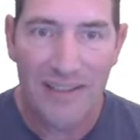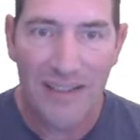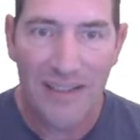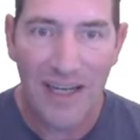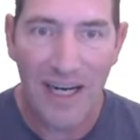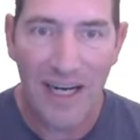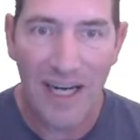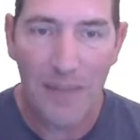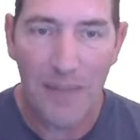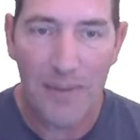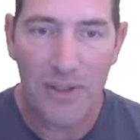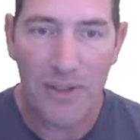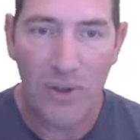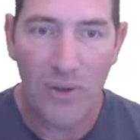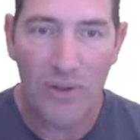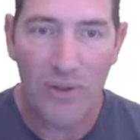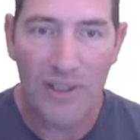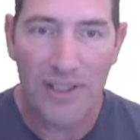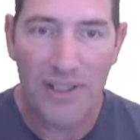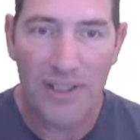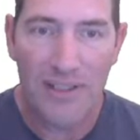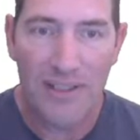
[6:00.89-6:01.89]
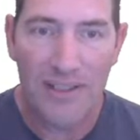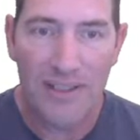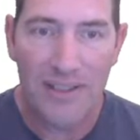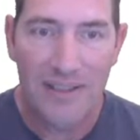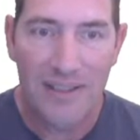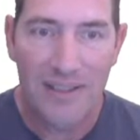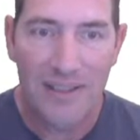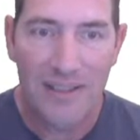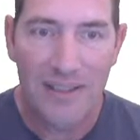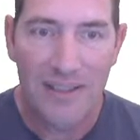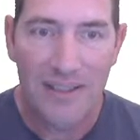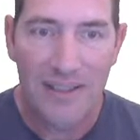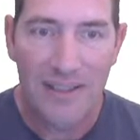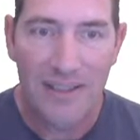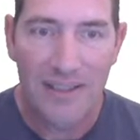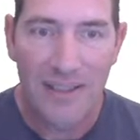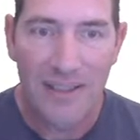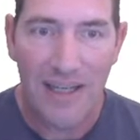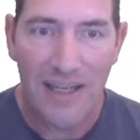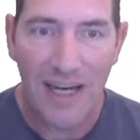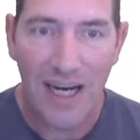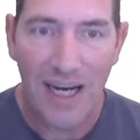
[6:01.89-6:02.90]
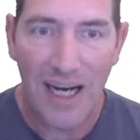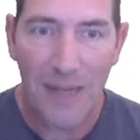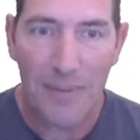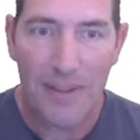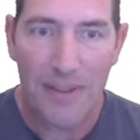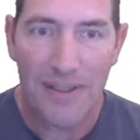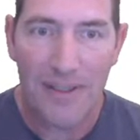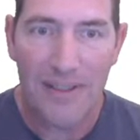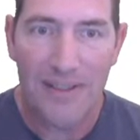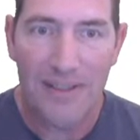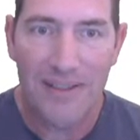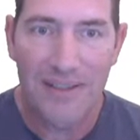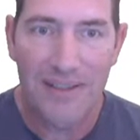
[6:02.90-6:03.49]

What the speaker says: Hobby only. Hobby.